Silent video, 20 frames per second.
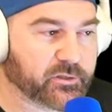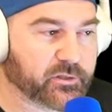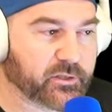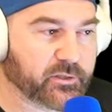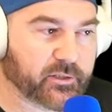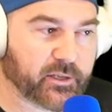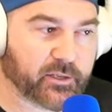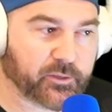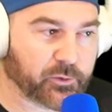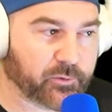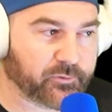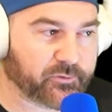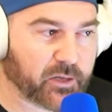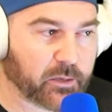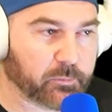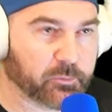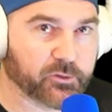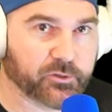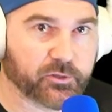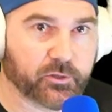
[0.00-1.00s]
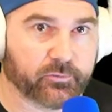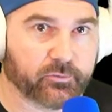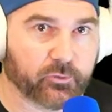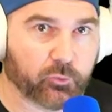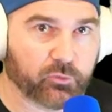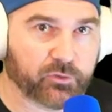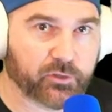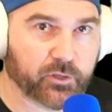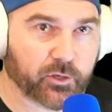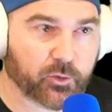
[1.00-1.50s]
and then you've doubled
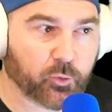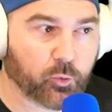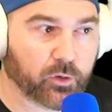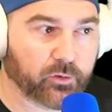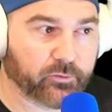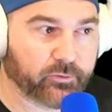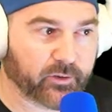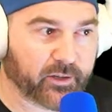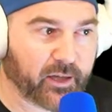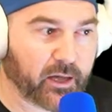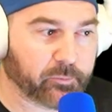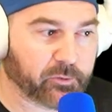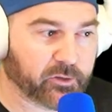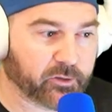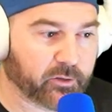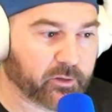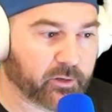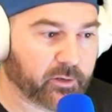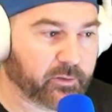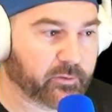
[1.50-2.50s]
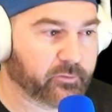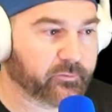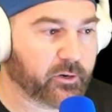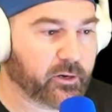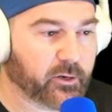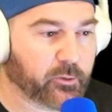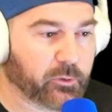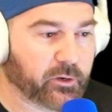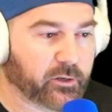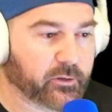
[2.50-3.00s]
your chord vocabulary very
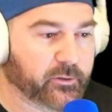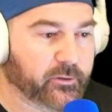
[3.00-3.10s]
quickly.